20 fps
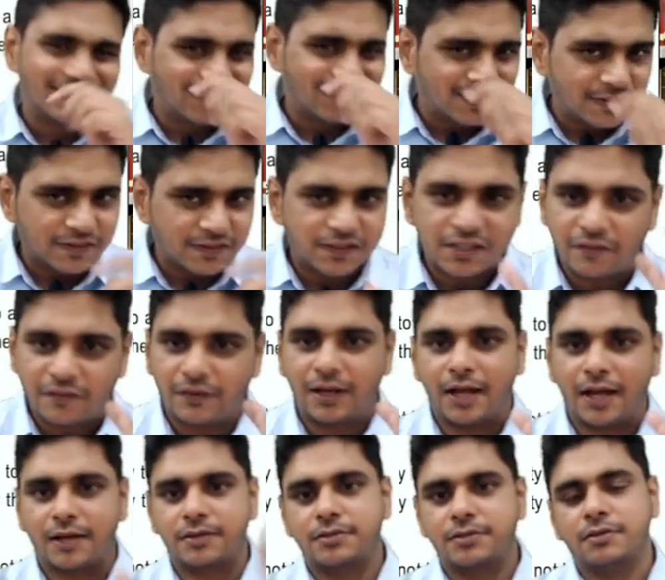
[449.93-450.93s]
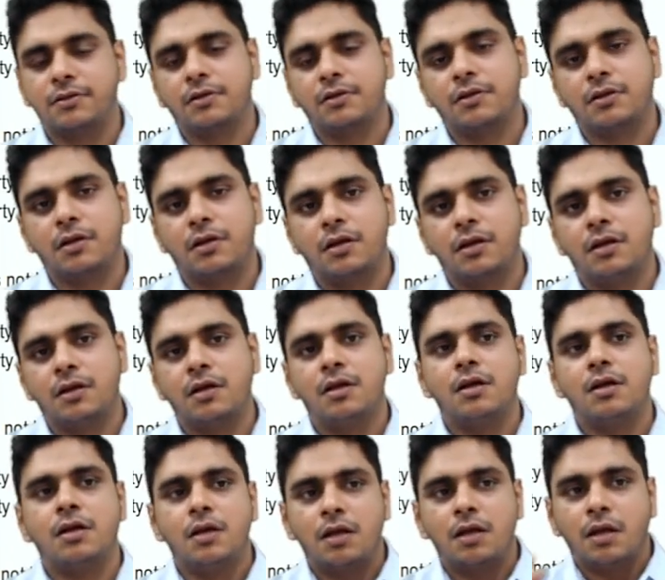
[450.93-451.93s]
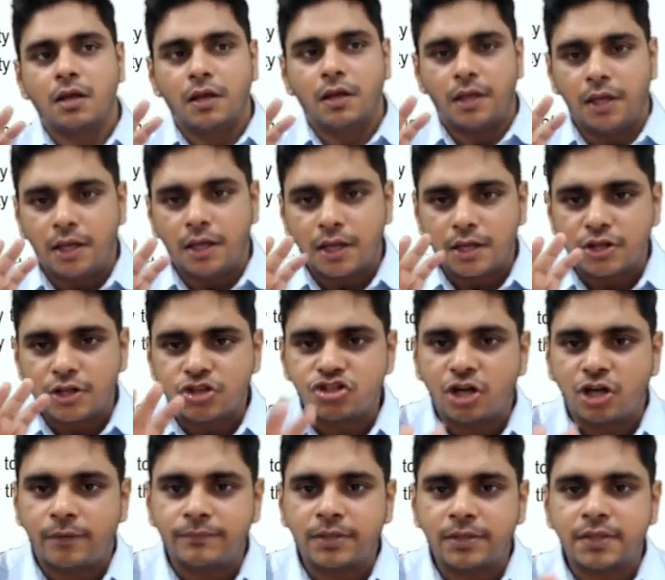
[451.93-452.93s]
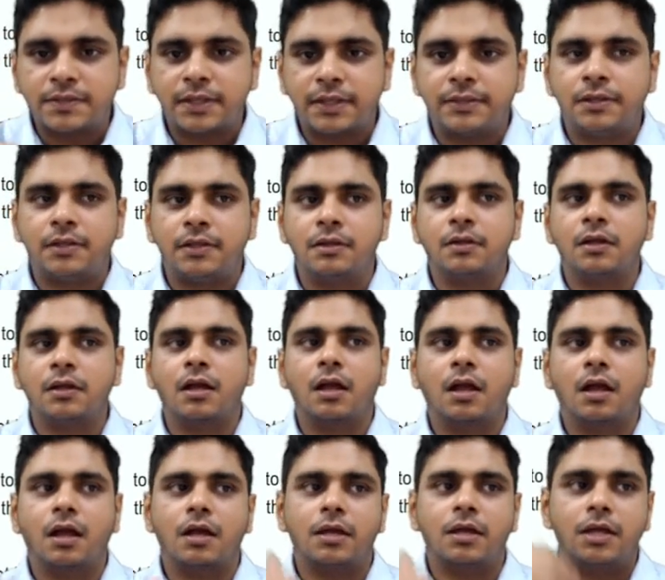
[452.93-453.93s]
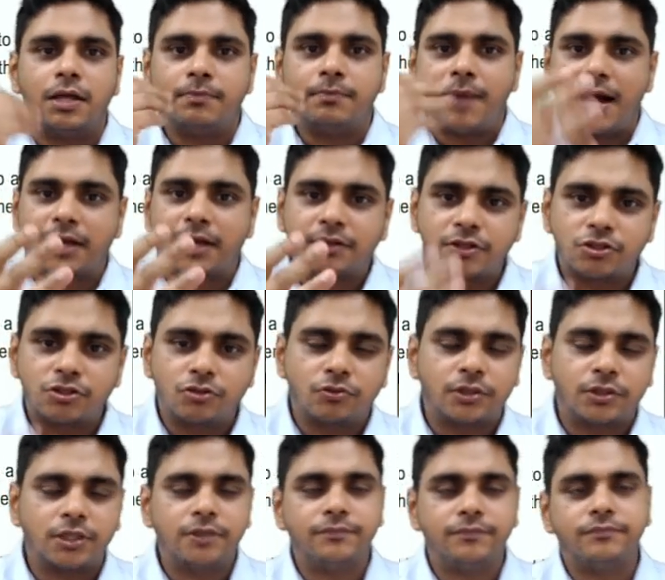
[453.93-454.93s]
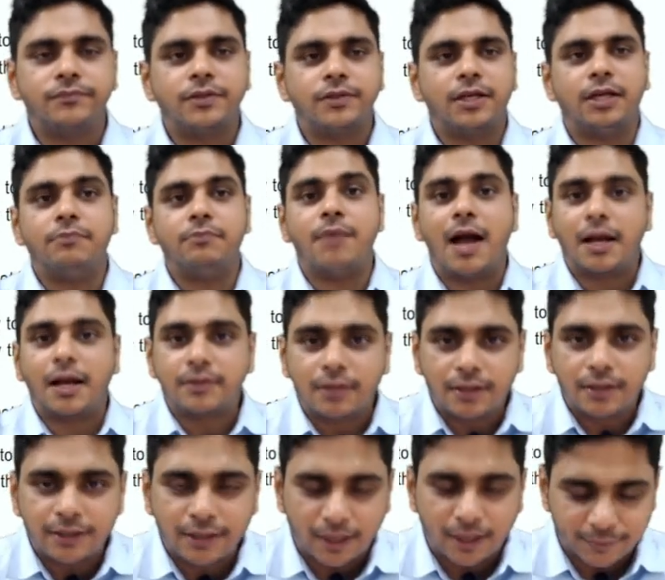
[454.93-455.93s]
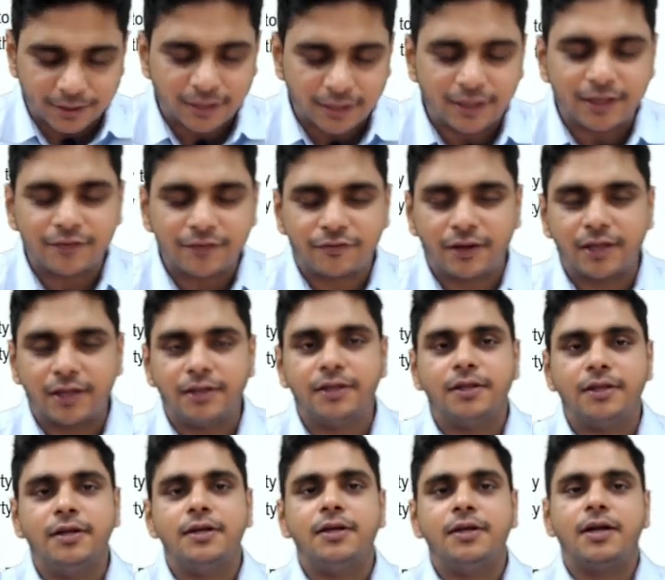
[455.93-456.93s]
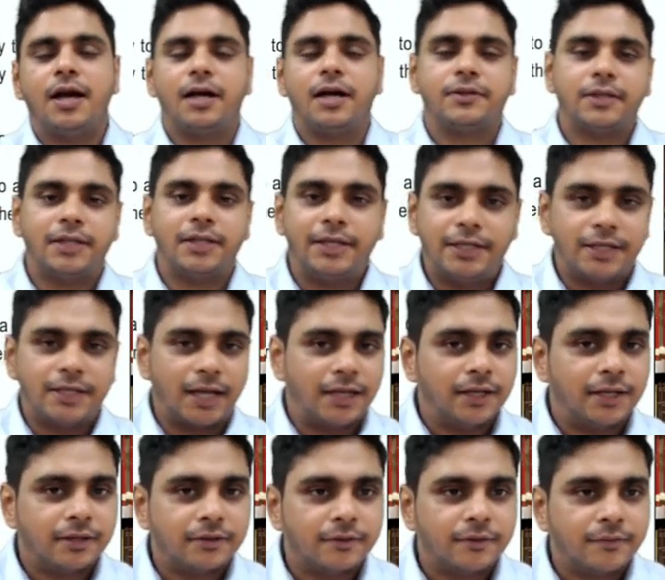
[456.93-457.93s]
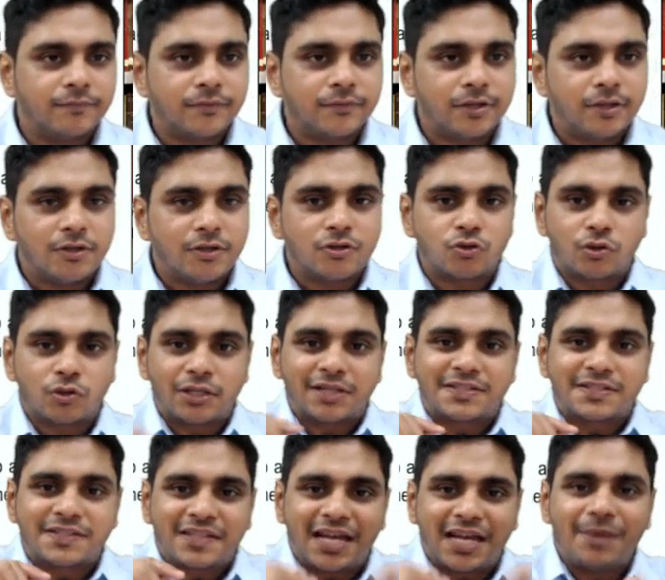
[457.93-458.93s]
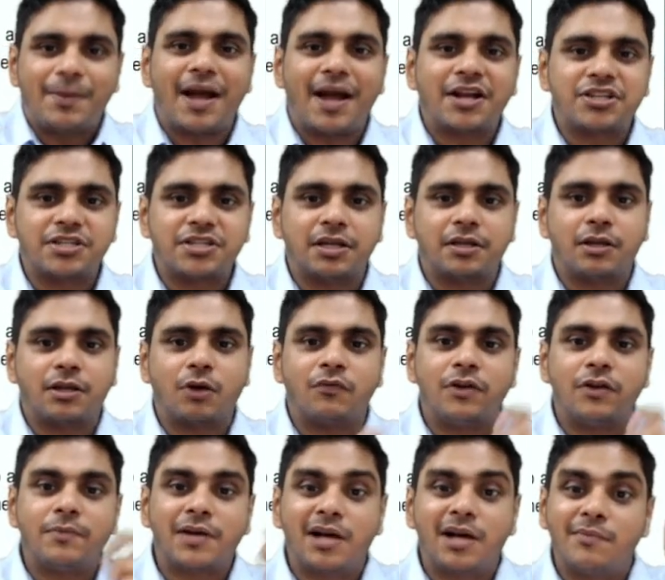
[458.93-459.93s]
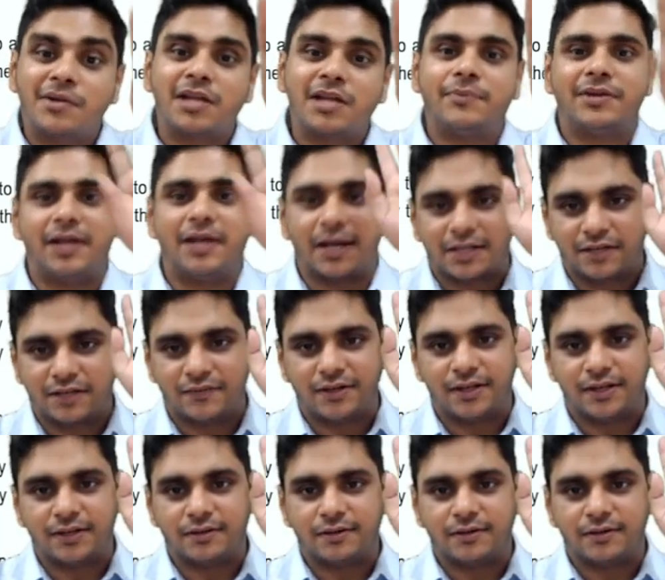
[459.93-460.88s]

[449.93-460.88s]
Civil act. He jumped the signal, he banged the scooty, he banged the lady, the lady fell and the lady died. So that same action now will become criminal activity.